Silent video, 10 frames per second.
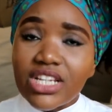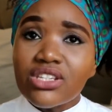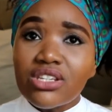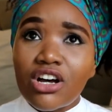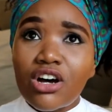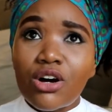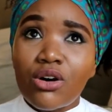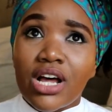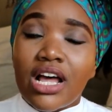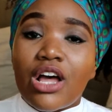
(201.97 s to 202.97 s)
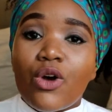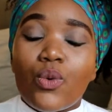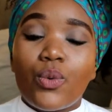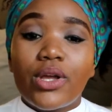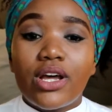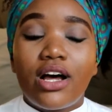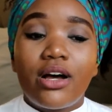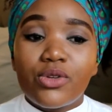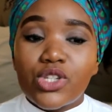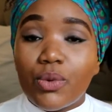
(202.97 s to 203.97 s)
So
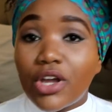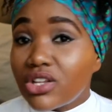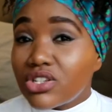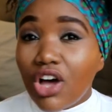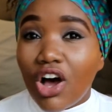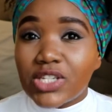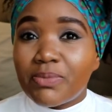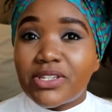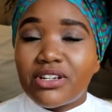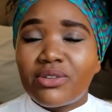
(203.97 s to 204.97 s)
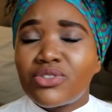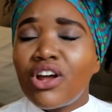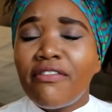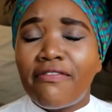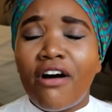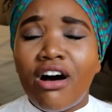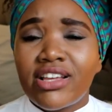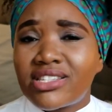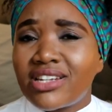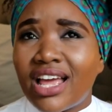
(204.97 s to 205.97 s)
we got to the hospital. It's not far,
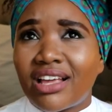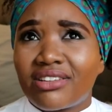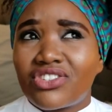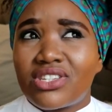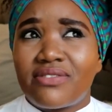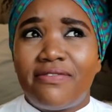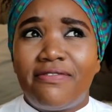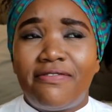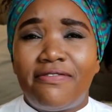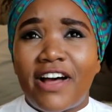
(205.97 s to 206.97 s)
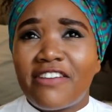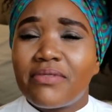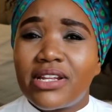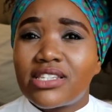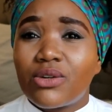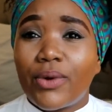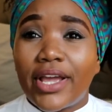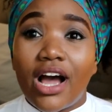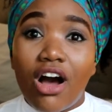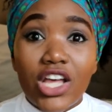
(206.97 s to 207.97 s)
it's like just 5 minutes
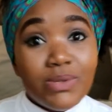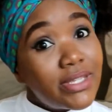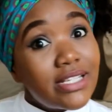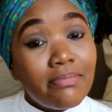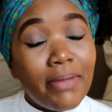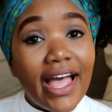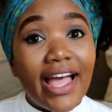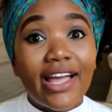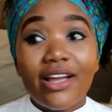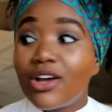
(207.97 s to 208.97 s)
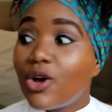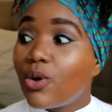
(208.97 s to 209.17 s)
away. Our hospital bag